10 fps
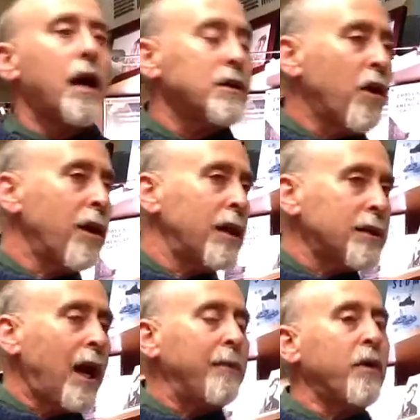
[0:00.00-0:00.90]

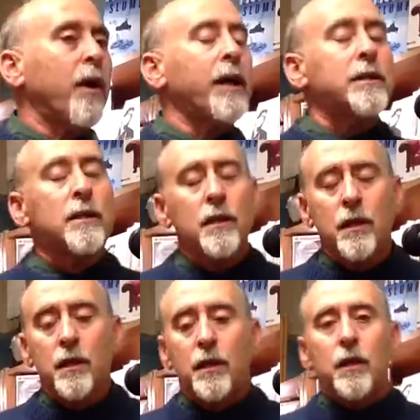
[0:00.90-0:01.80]
time horizon.
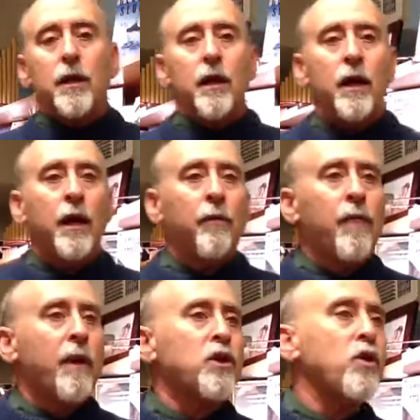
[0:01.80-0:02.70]

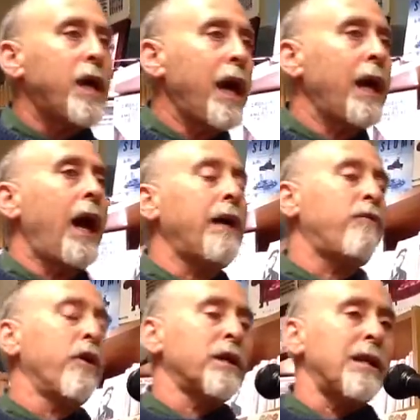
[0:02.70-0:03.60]
You cannot,
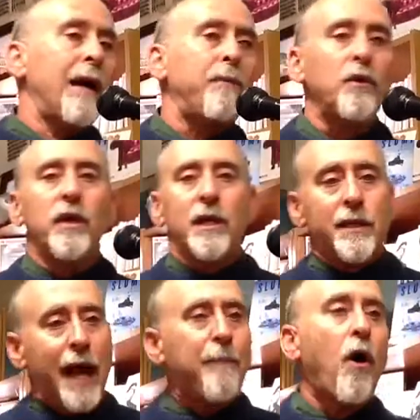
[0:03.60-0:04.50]
for example,
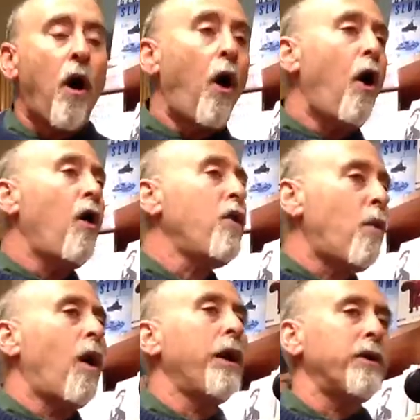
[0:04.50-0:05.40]
tap all the
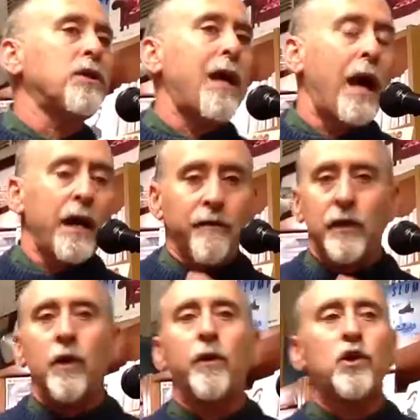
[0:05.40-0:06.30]
waters out of the
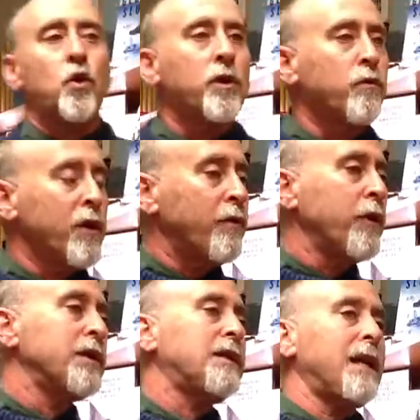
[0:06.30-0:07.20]
lower Jordan River
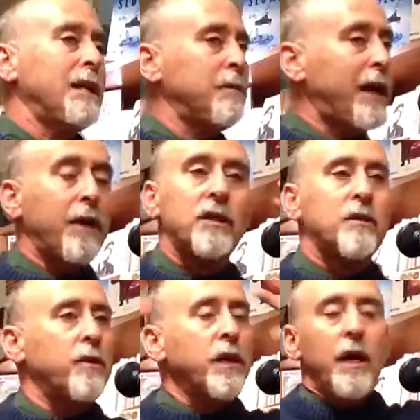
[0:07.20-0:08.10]
and send them down
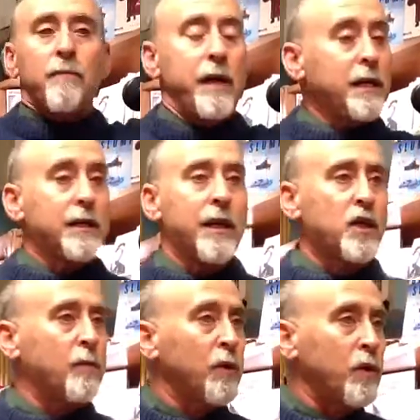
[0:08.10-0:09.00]
to make the
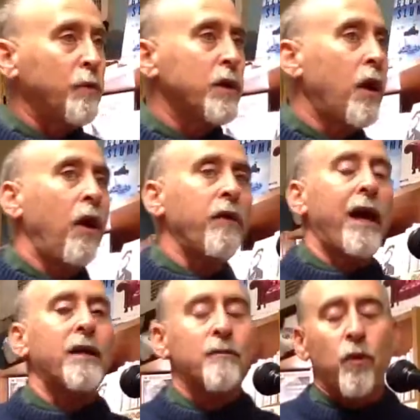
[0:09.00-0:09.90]
desert bloom with all
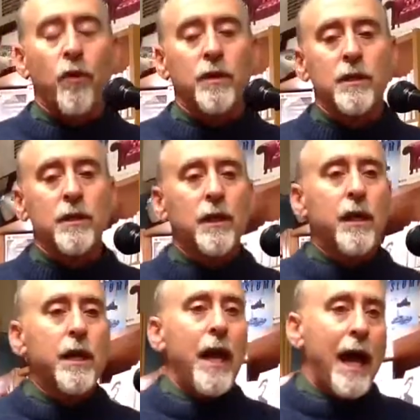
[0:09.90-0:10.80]
that importance
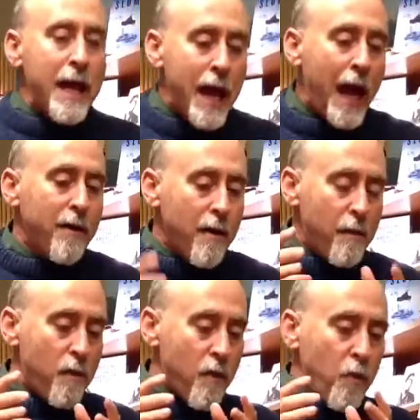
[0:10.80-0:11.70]
and not
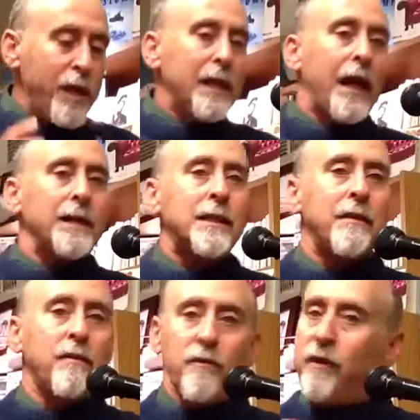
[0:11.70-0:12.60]
realize that
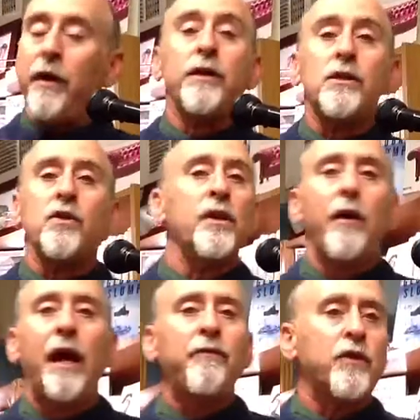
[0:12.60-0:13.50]
very soon
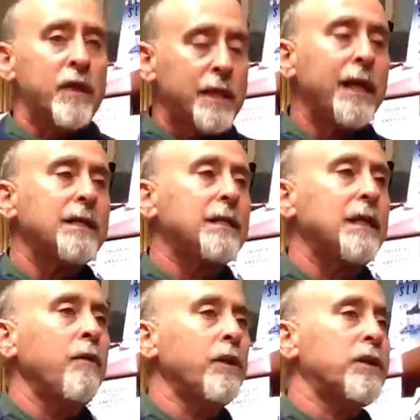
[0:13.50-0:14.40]
thereafter the Dead
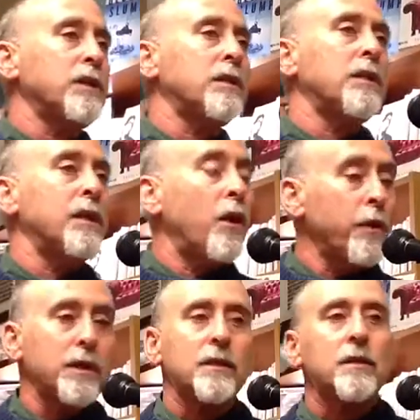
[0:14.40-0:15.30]
Sea, which is the
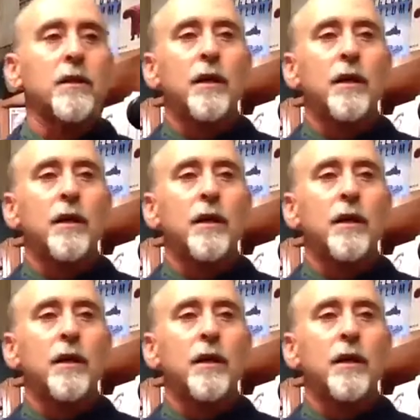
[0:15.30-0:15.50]
lowest